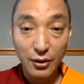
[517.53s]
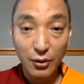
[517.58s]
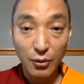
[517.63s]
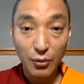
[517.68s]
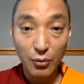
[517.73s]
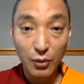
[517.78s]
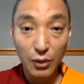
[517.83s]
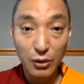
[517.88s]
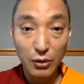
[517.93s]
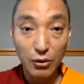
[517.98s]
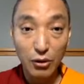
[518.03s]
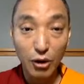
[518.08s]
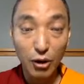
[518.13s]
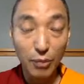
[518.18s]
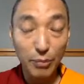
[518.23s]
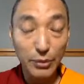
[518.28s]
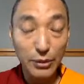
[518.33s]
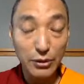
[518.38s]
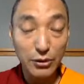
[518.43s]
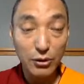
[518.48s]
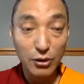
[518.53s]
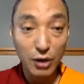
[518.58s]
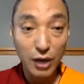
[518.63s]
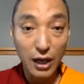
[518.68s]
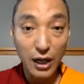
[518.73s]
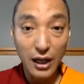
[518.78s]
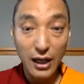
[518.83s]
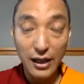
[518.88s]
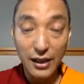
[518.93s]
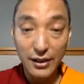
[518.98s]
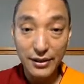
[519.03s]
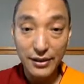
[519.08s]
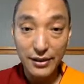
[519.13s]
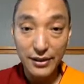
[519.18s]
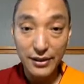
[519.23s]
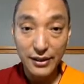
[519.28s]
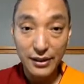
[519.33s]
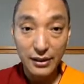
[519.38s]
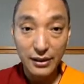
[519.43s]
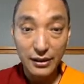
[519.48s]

when you opened your eyes?